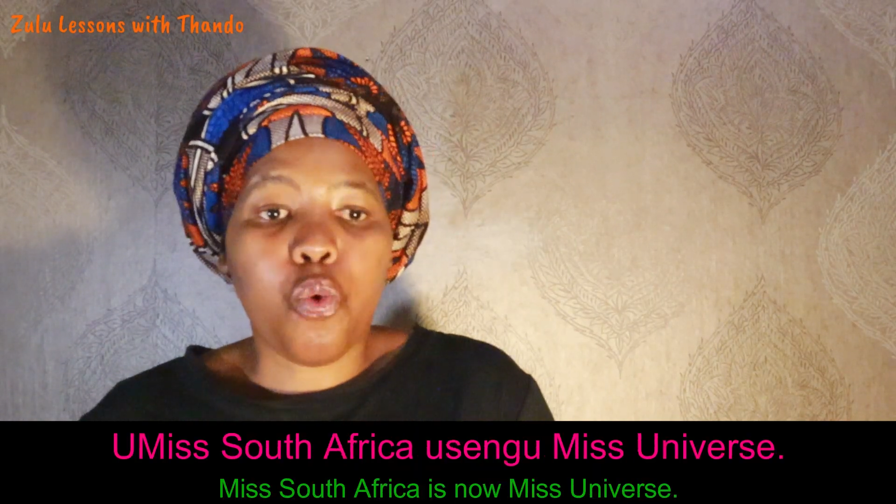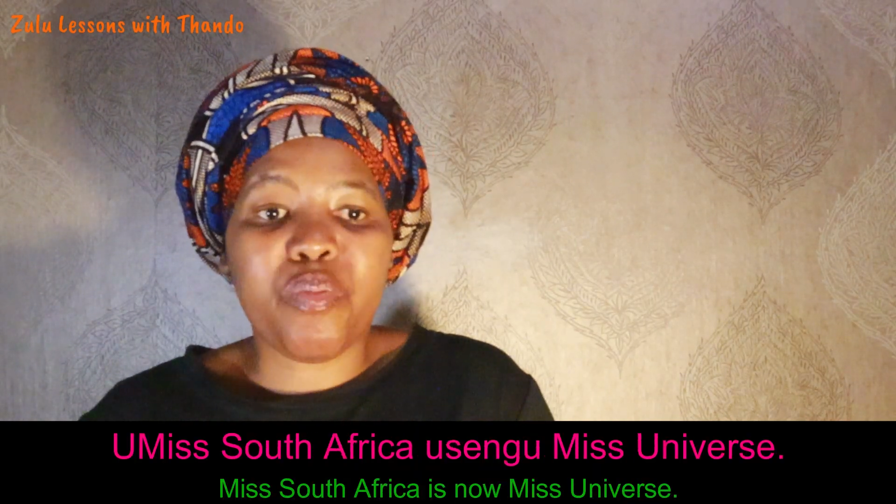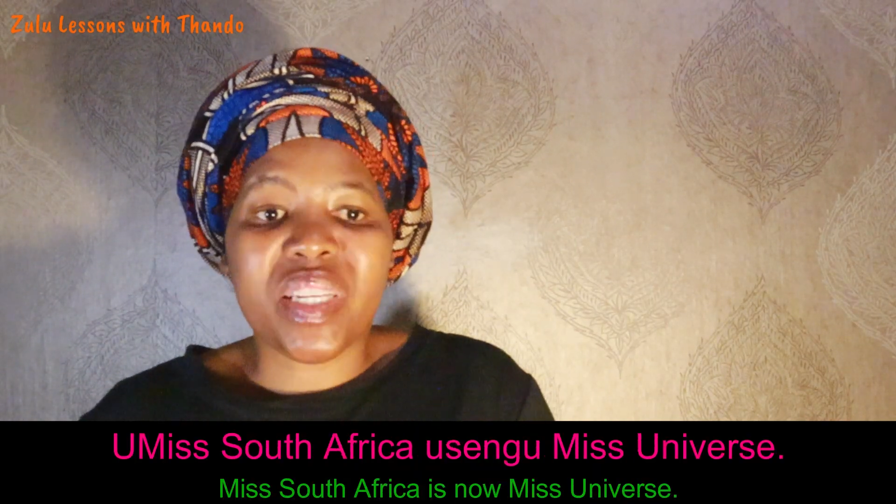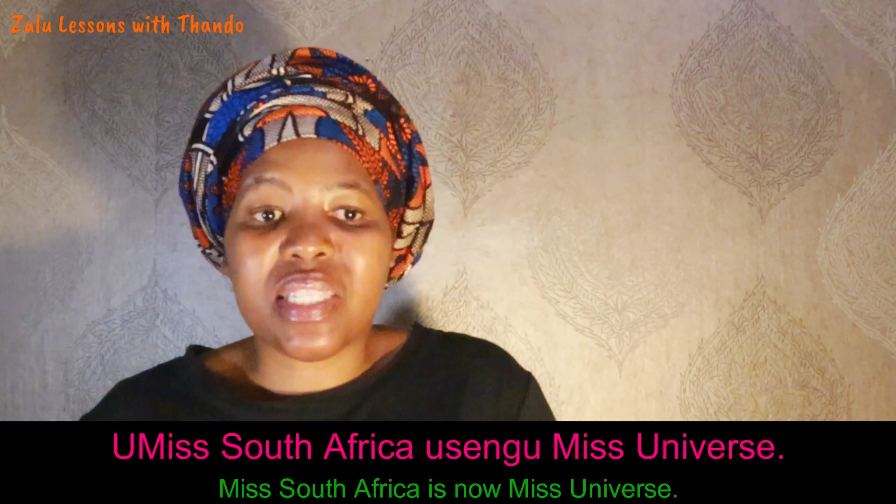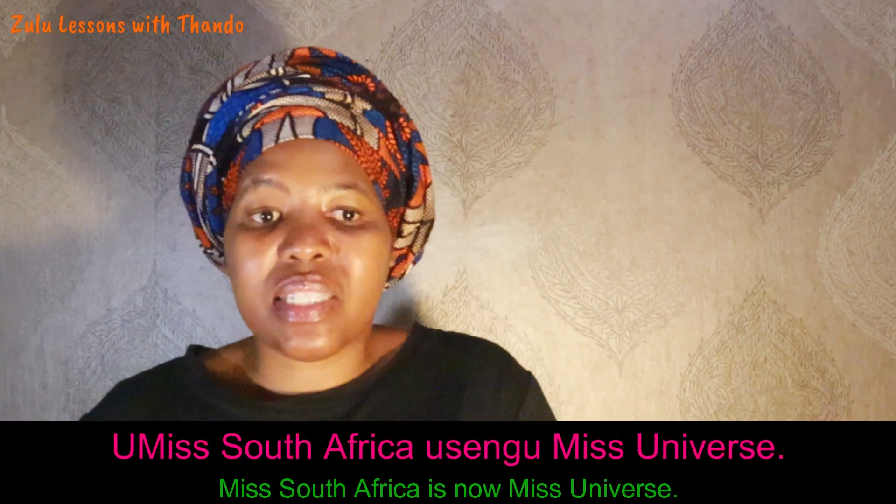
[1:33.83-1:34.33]

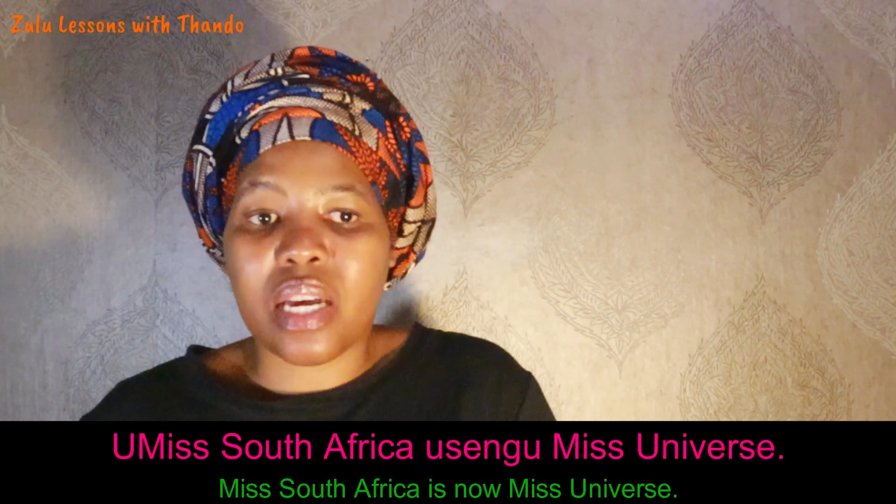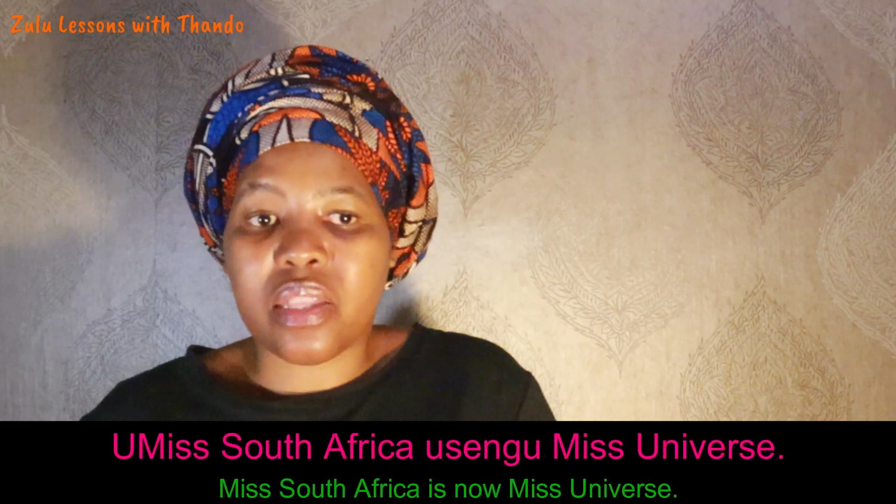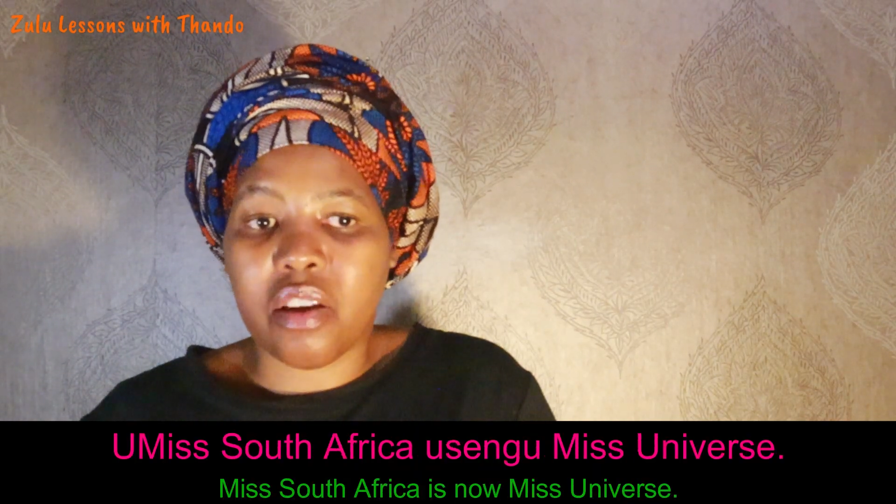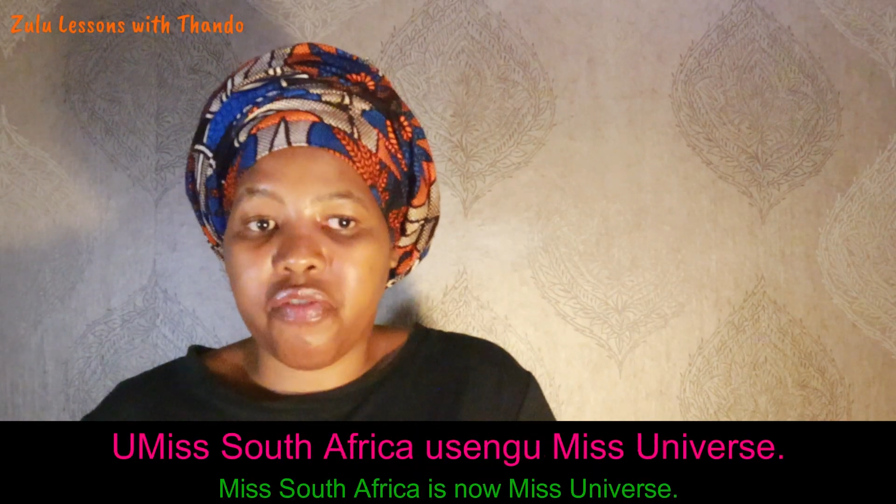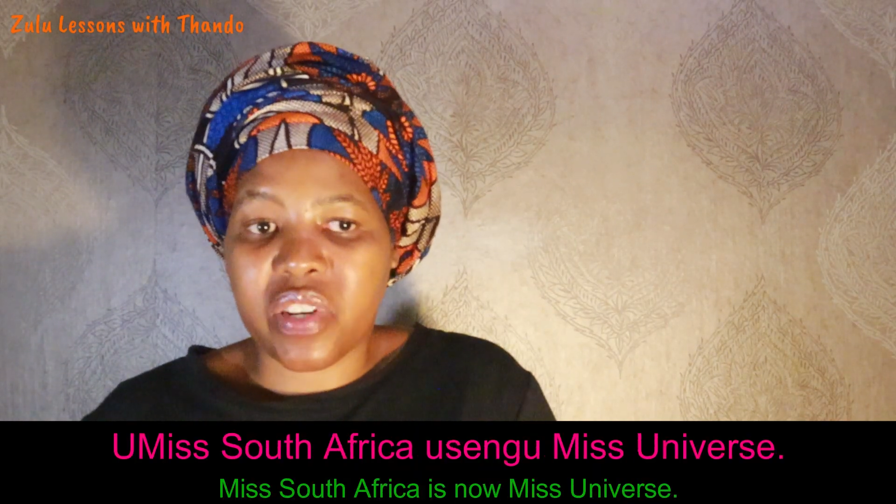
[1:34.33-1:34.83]
Miss
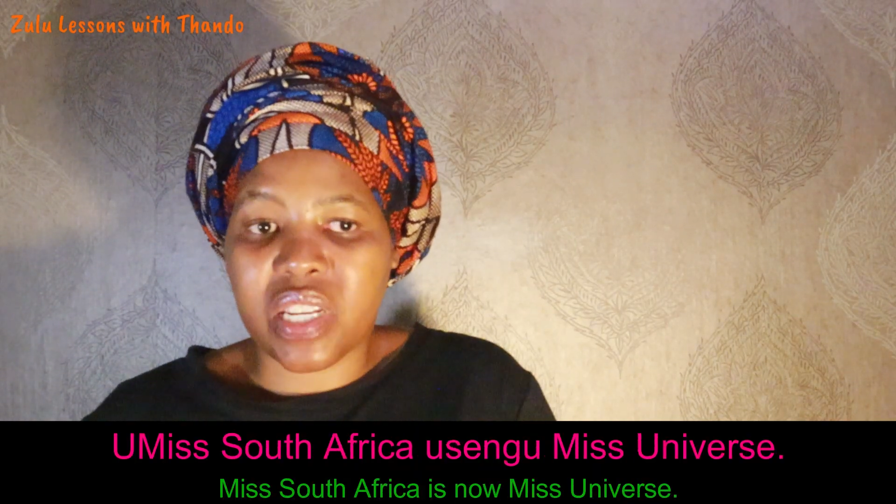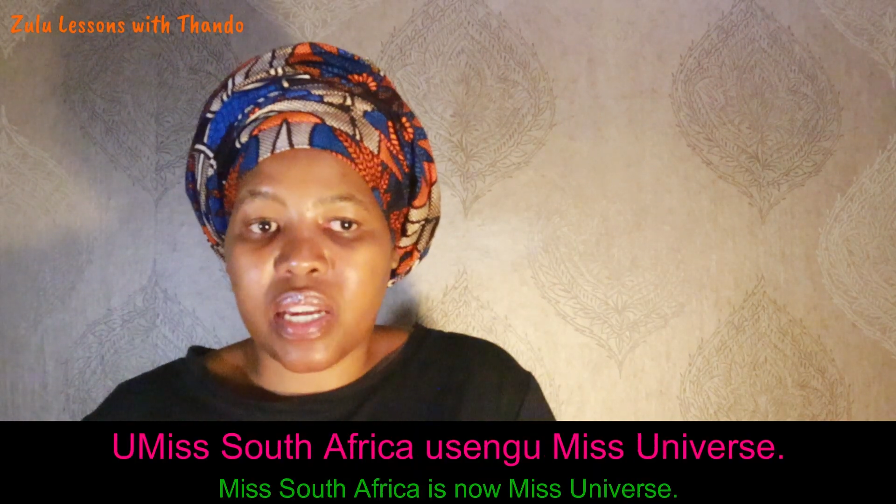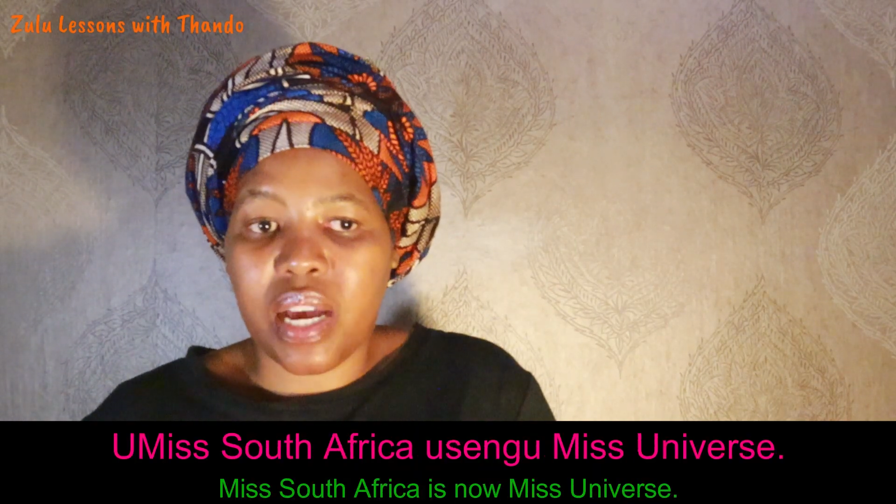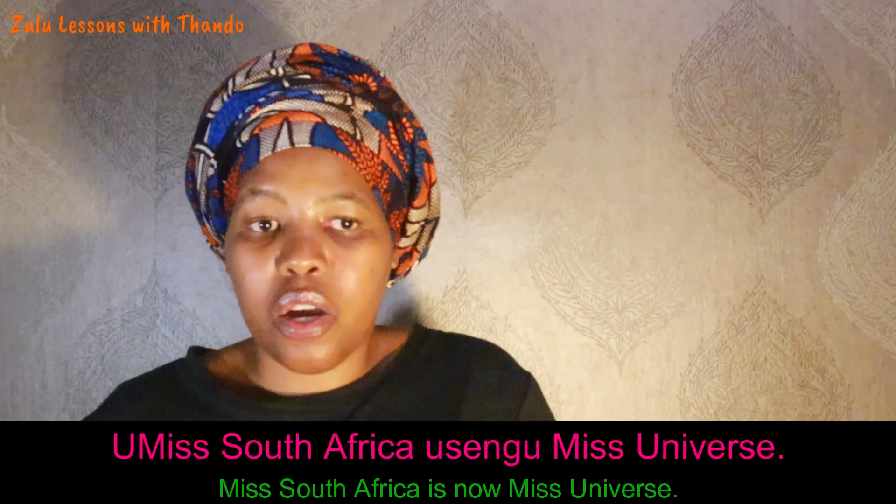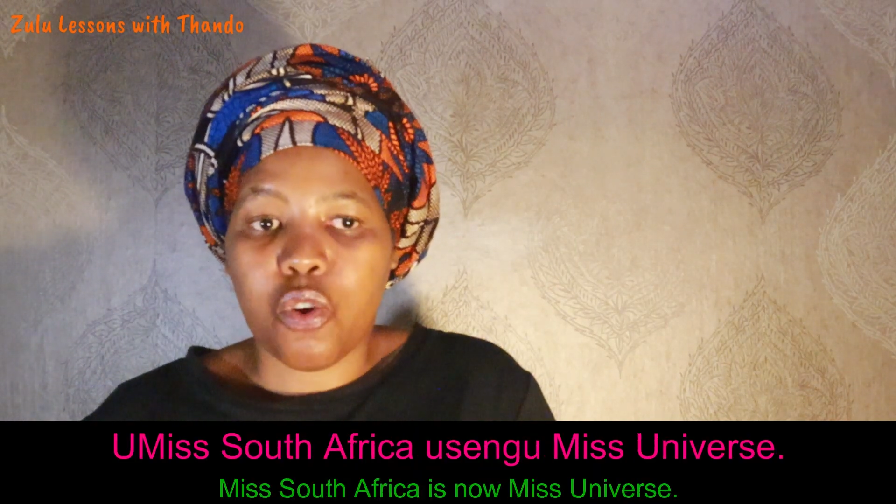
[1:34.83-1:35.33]
South
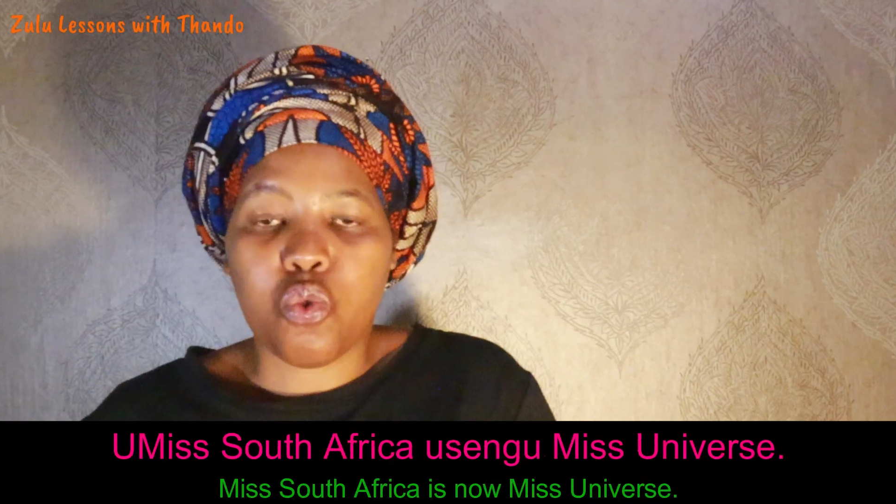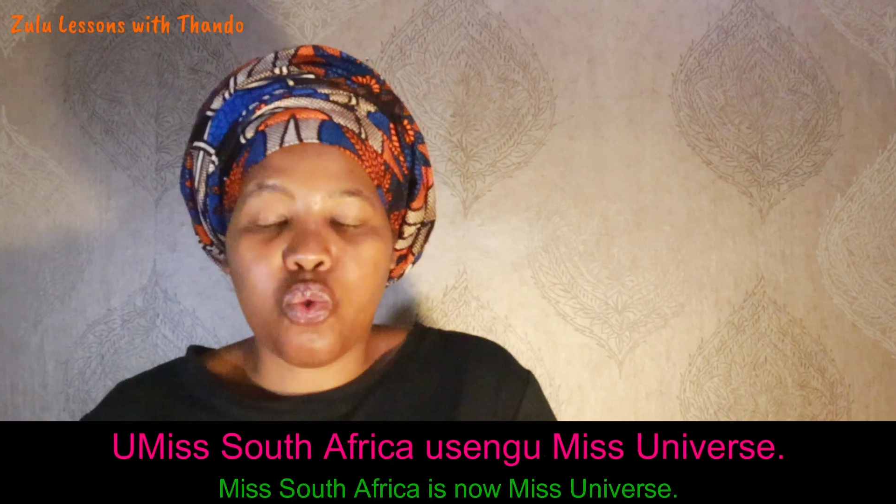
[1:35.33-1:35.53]
Africa